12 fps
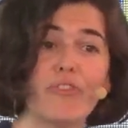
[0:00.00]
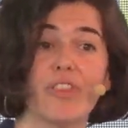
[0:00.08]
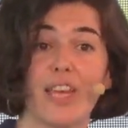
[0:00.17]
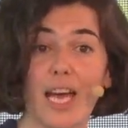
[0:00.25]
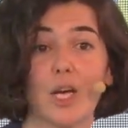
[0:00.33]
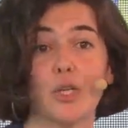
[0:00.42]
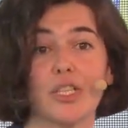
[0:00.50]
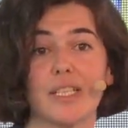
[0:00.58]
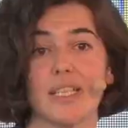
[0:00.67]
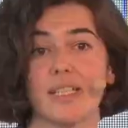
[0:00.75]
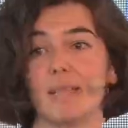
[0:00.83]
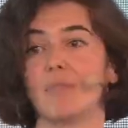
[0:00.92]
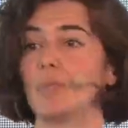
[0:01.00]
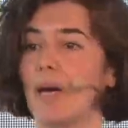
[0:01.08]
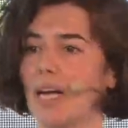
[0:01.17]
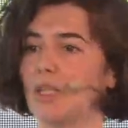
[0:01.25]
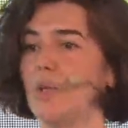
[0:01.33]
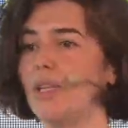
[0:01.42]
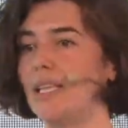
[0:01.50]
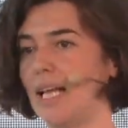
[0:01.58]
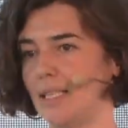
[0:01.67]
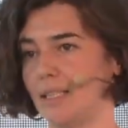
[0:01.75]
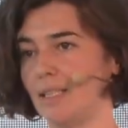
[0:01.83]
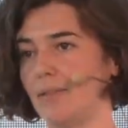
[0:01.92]
of the ecosystems back to the
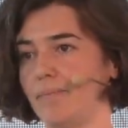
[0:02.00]
land.